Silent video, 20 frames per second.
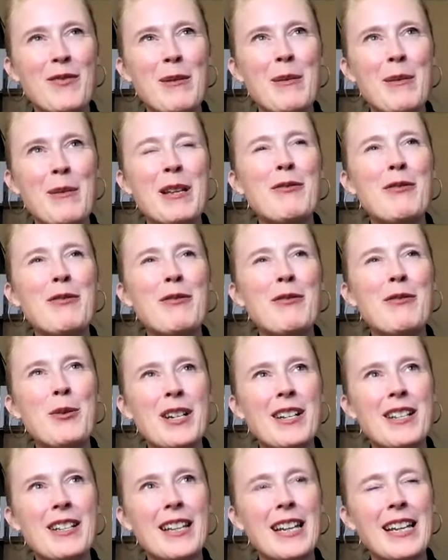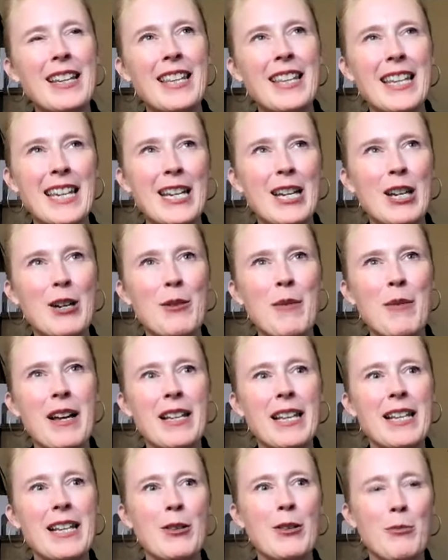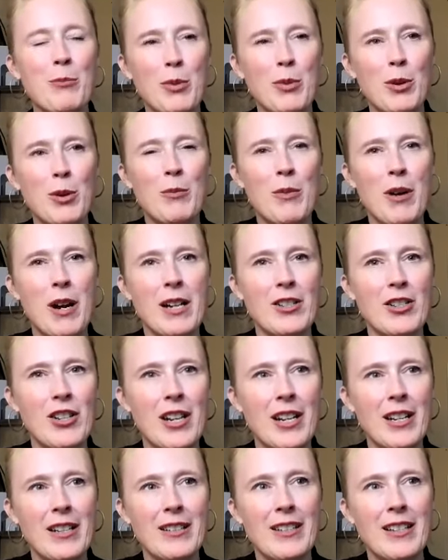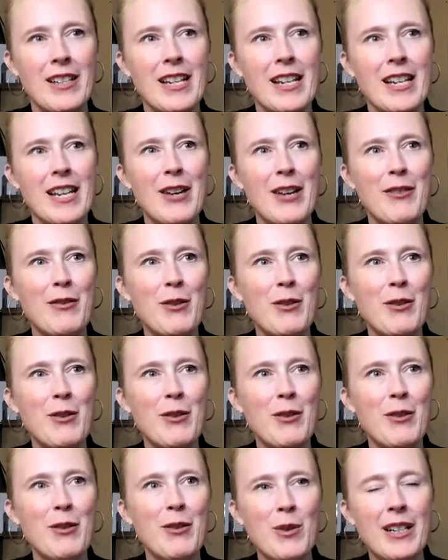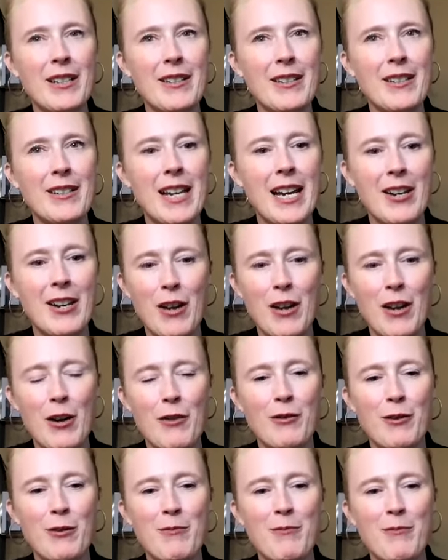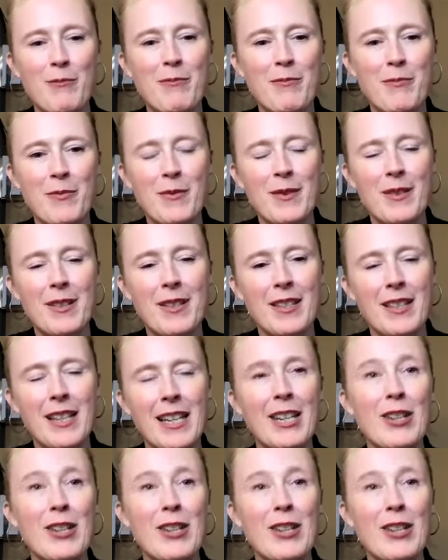I mean, if you were to like thinking about like the book project, if you were to kind of go from